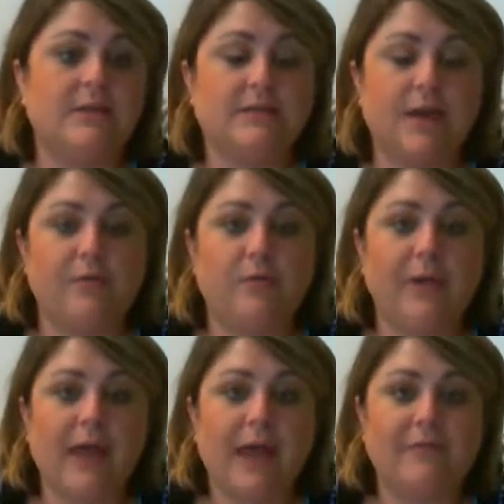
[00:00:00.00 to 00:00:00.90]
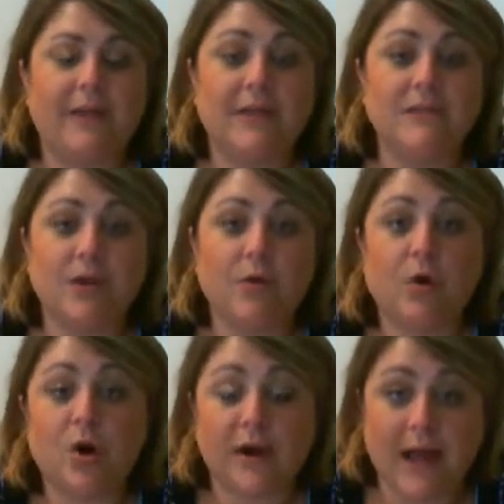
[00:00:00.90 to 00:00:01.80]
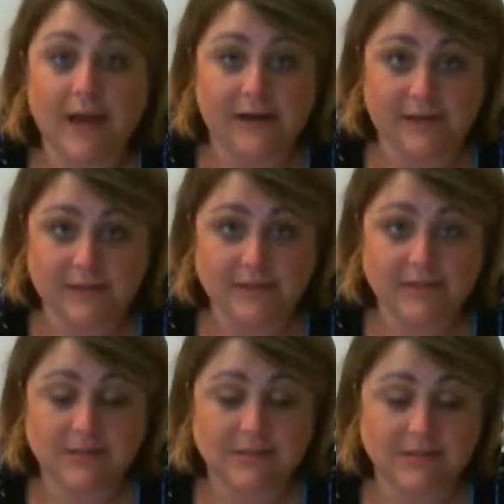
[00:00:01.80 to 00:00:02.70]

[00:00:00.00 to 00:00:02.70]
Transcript: So when we have endocarditis,